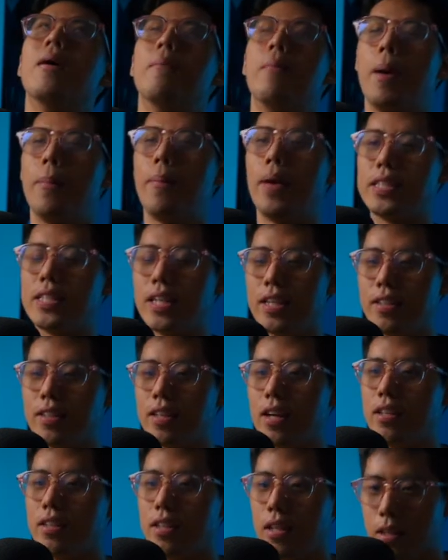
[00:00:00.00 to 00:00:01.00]

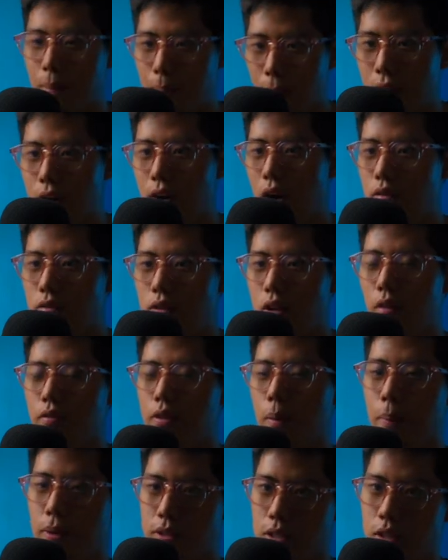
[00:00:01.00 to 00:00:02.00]
basically the background of
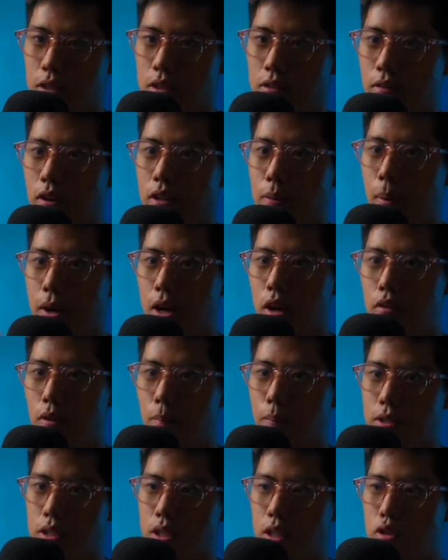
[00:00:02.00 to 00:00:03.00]
the person, right? The background
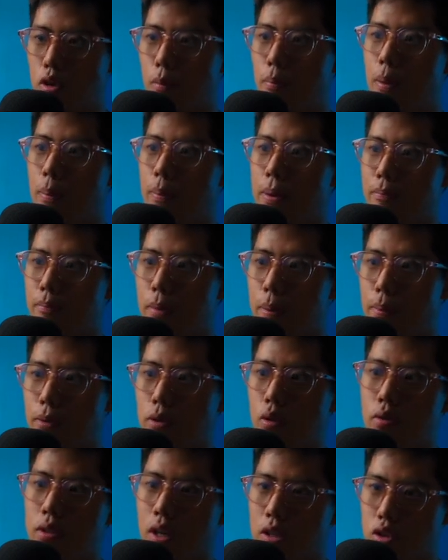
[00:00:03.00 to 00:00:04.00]
of the person. So if people
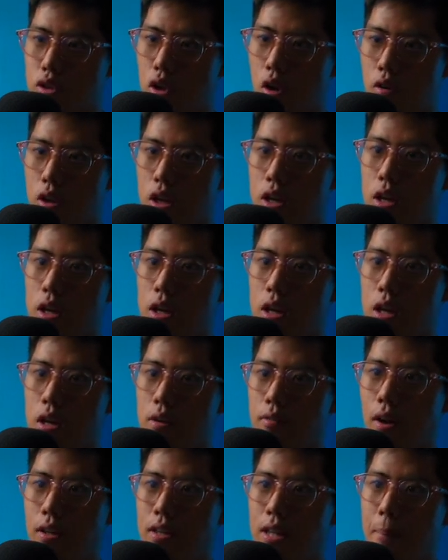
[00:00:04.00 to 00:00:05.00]
know their story,
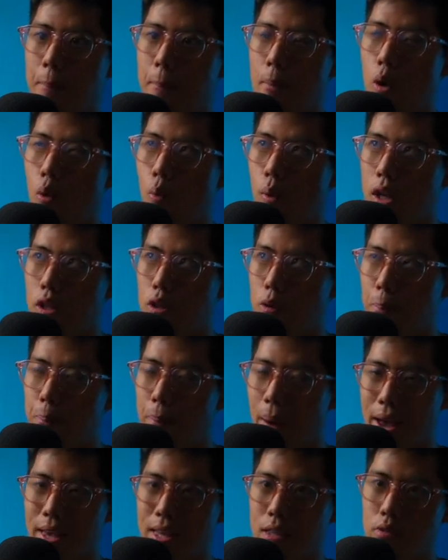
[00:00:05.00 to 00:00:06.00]
right, they are more willing to
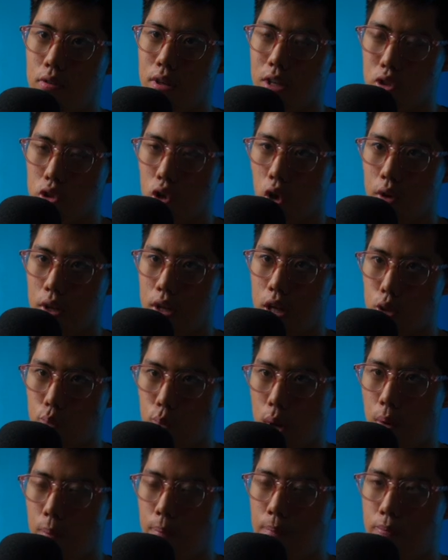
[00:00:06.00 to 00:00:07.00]
buy into their story
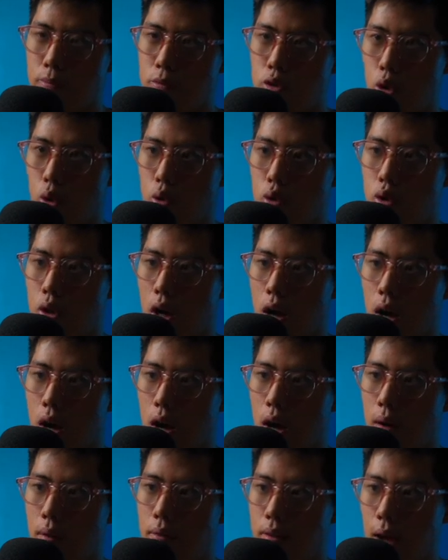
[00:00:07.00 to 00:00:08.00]
as well. So
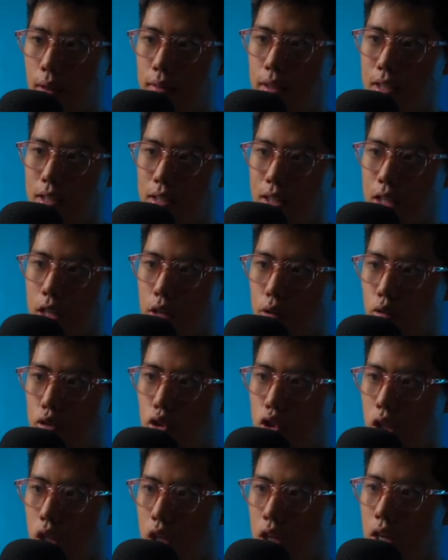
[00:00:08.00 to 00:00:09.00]
that's the
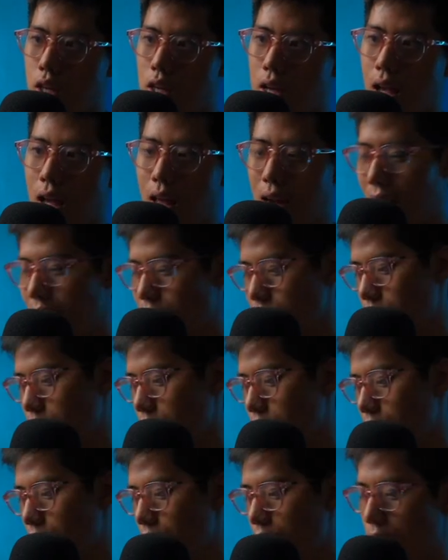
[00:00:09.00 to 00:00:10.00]
hero's journey. And
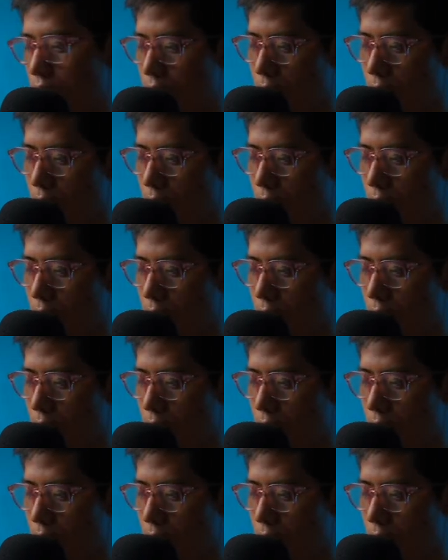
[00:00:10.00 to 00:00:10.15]
lastly,